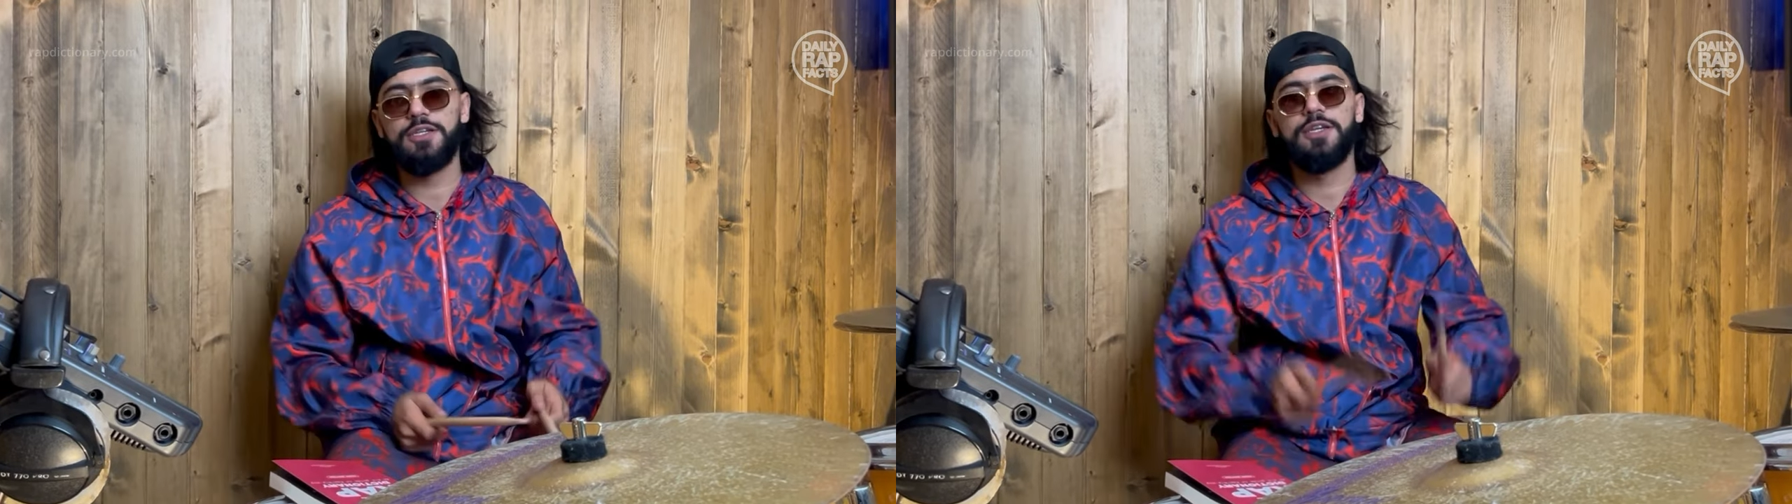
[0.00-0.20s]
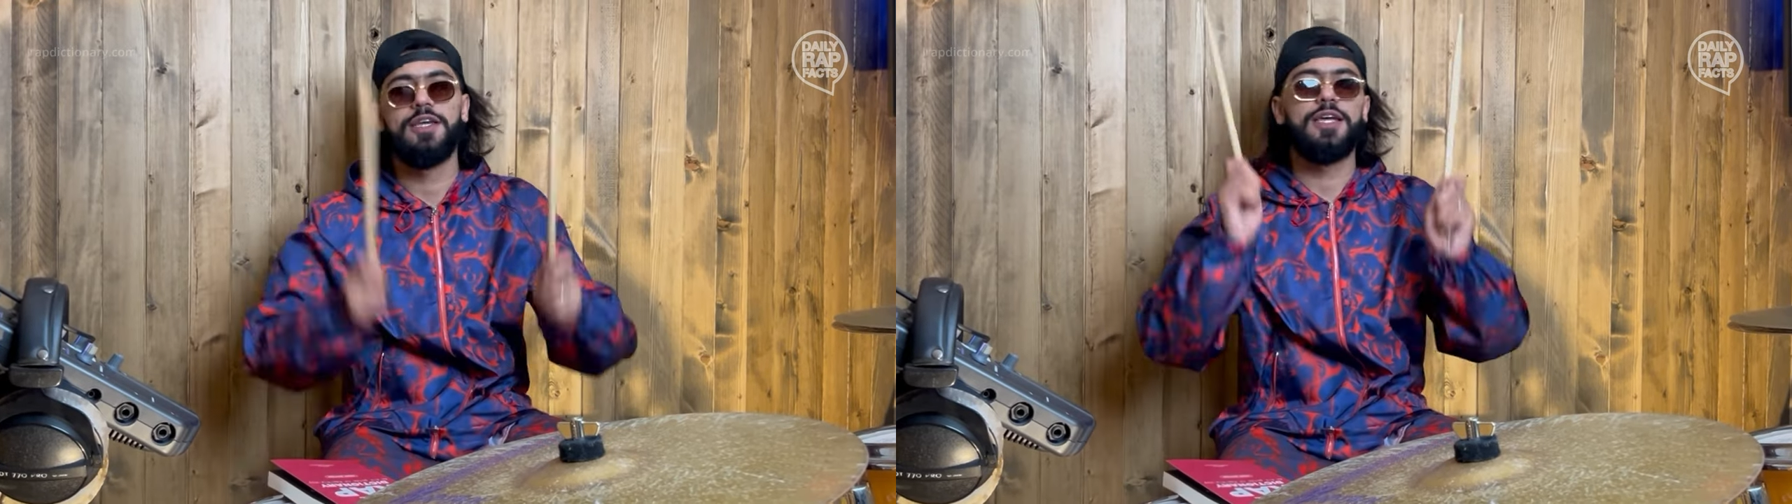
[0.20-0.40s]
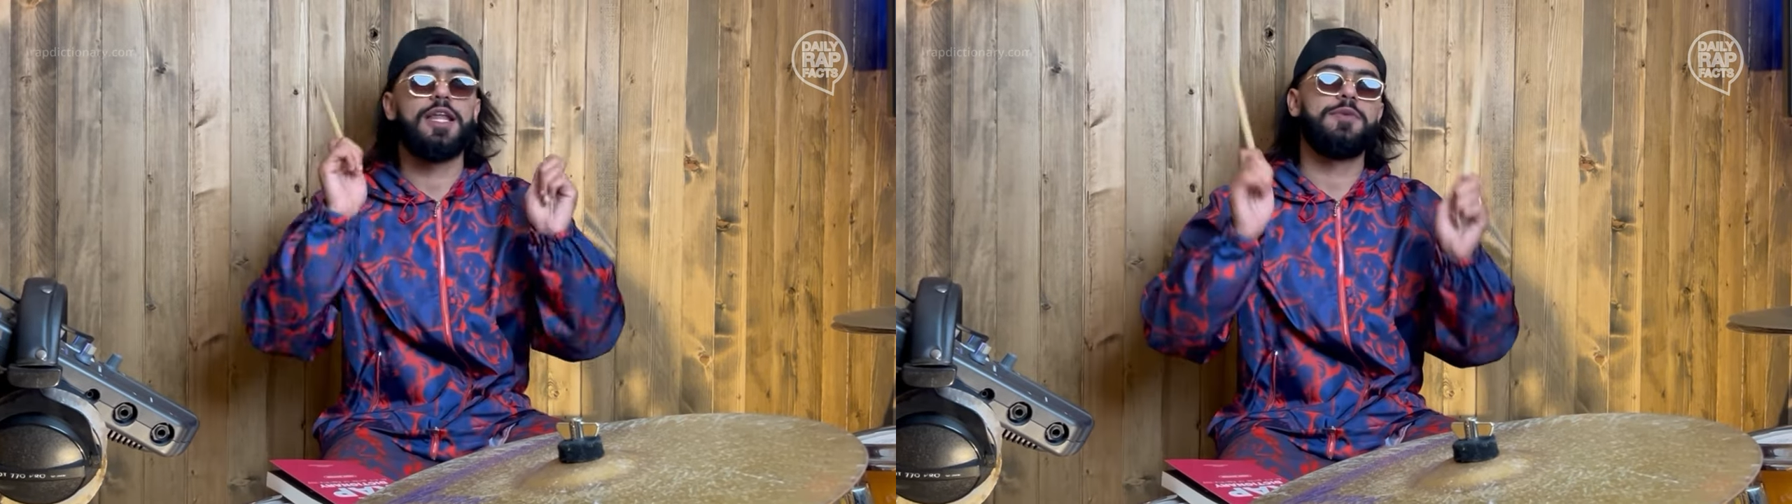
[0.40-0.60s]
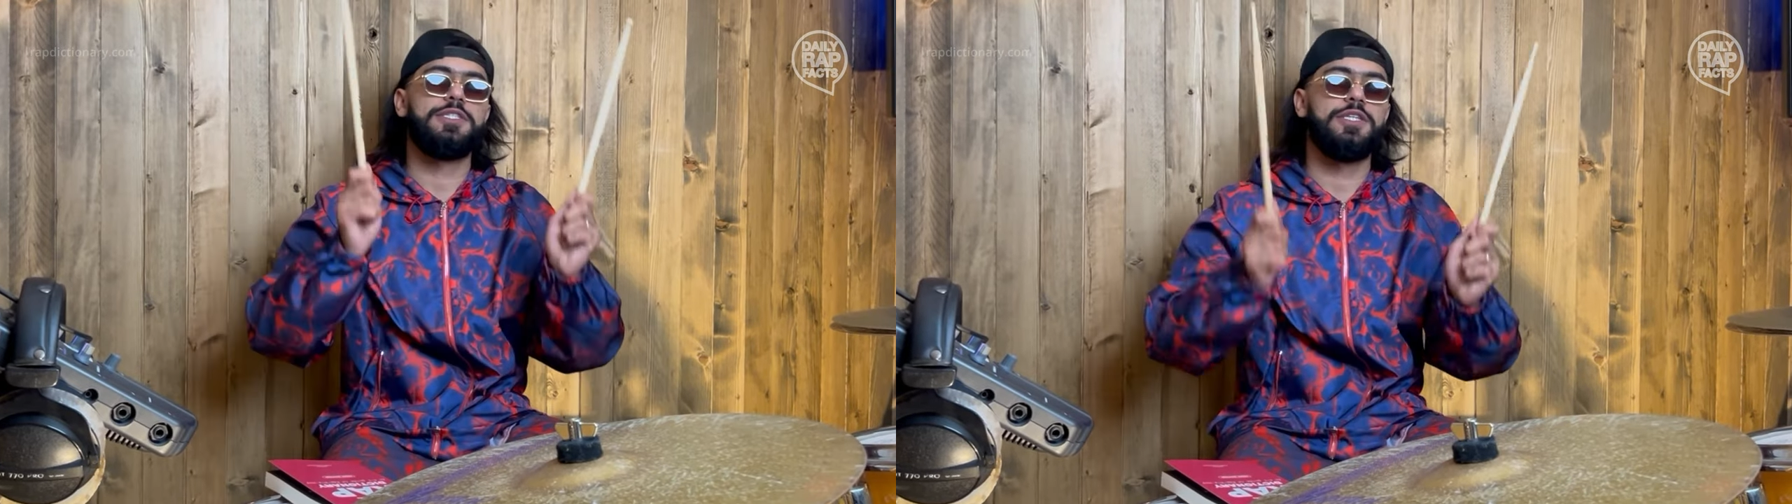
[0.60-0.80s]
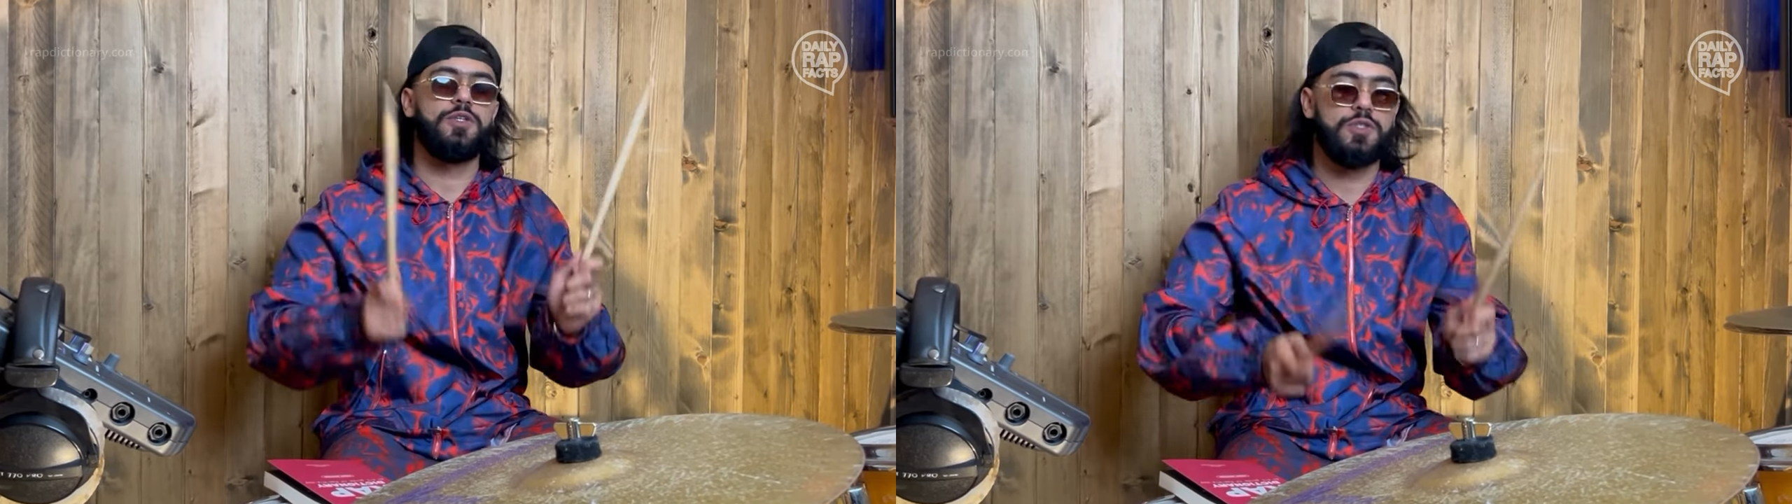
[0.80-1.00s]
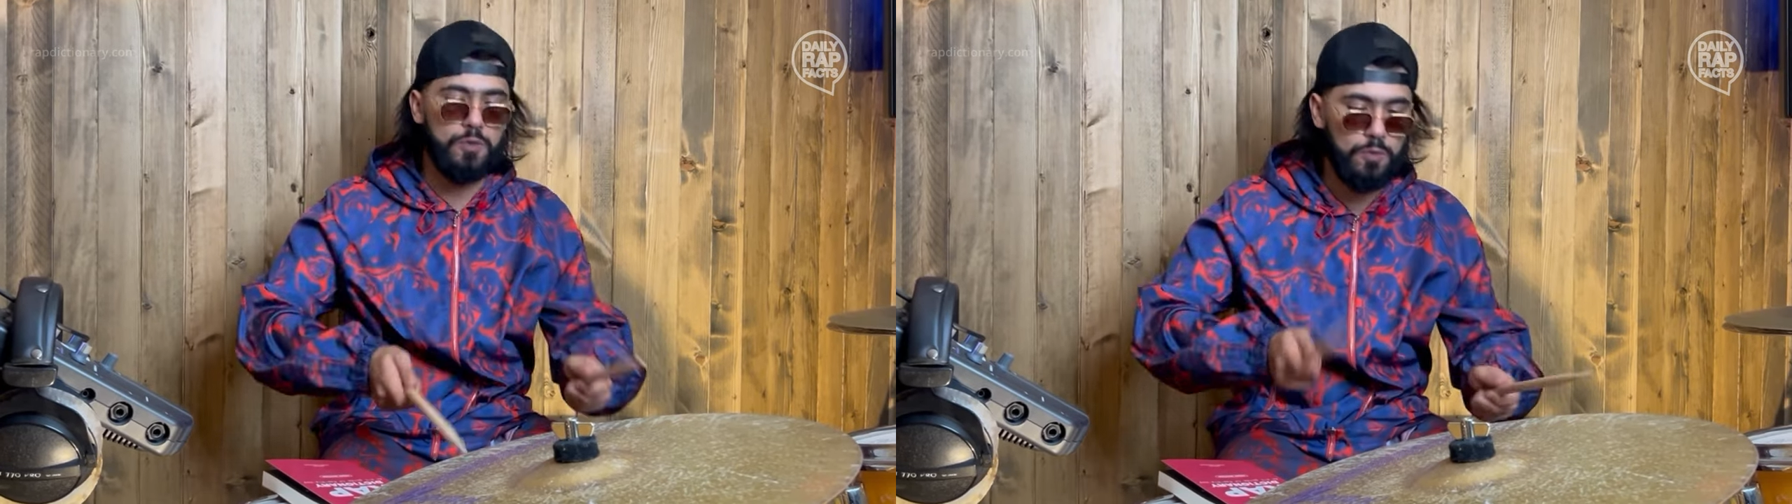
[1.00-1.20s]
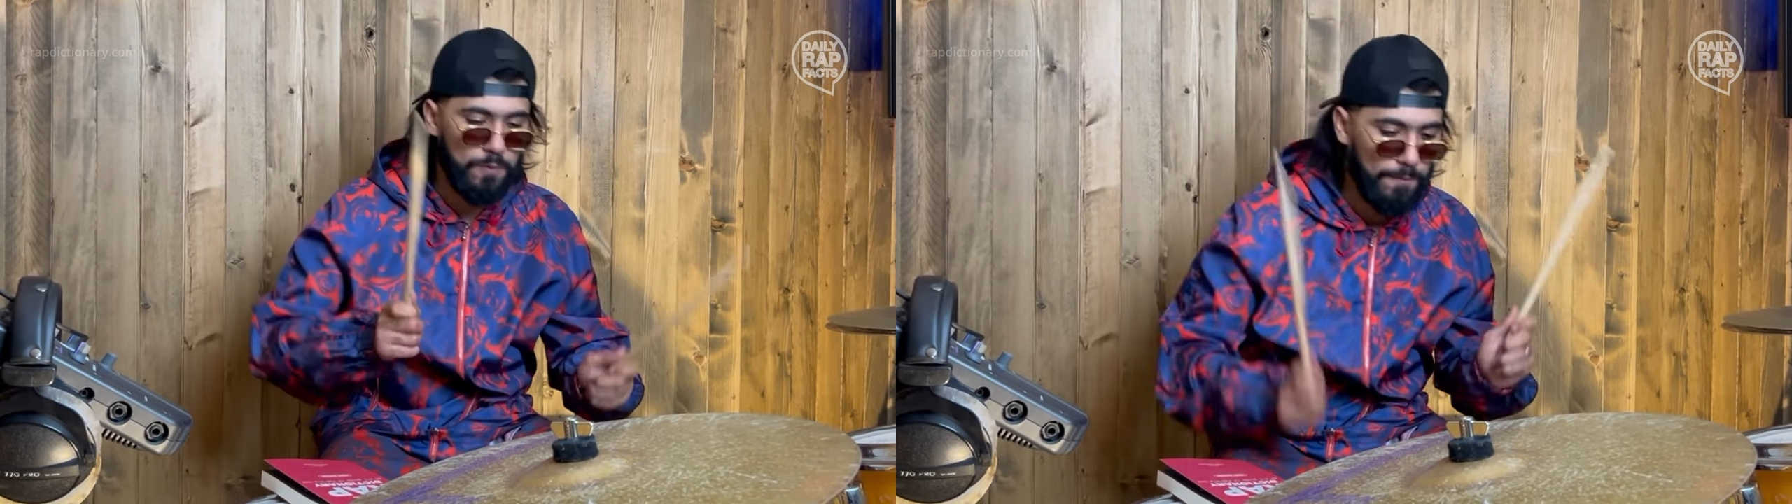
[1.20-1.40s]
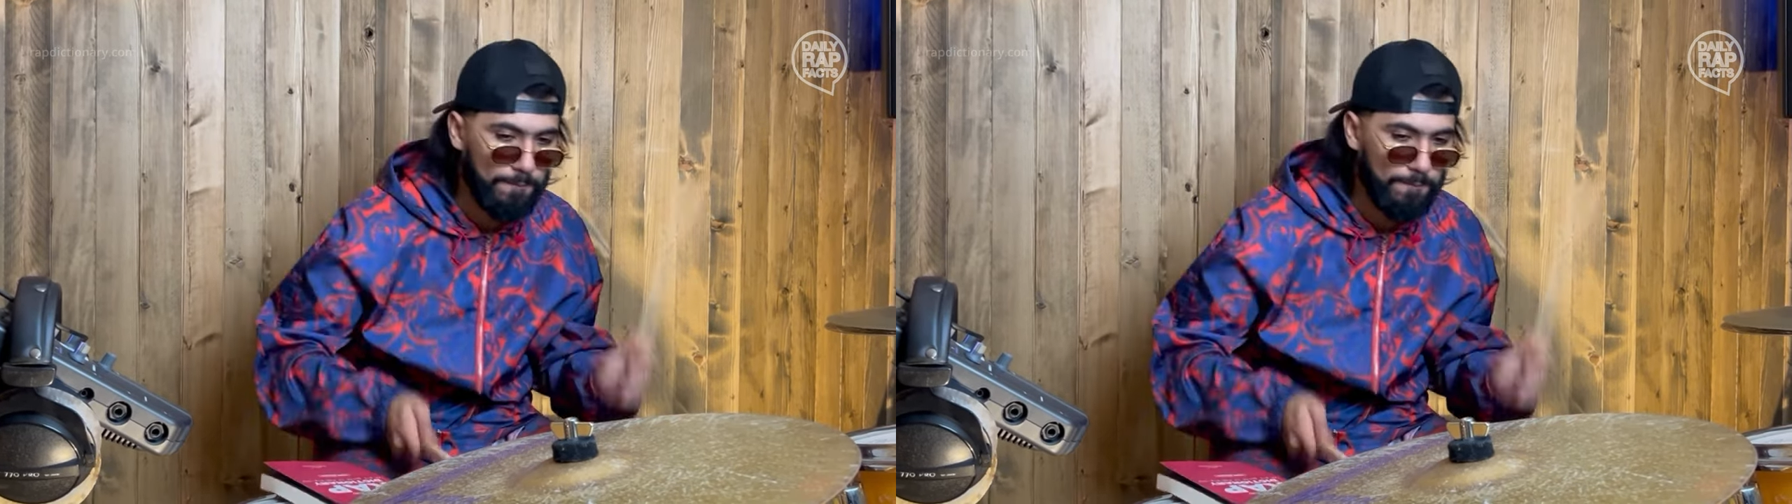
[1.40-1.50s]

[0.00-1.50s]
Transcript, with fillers: and I'm gonna see you soon.